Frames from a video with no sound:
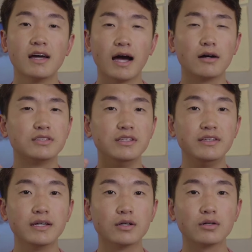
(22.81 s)
how to
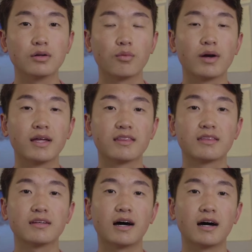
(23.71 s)
deal with
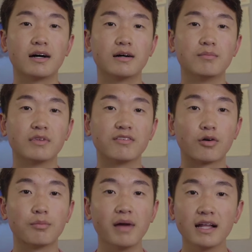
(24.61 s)
the
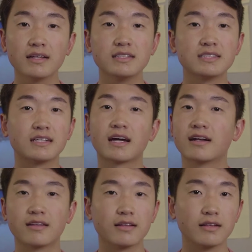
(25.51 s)
formalities and
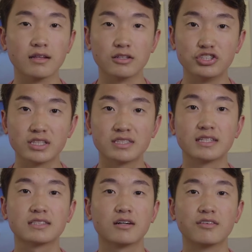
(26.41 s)
kind of the
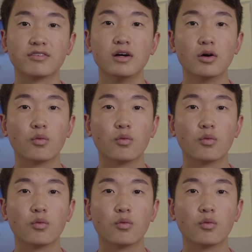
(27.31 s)
logistics of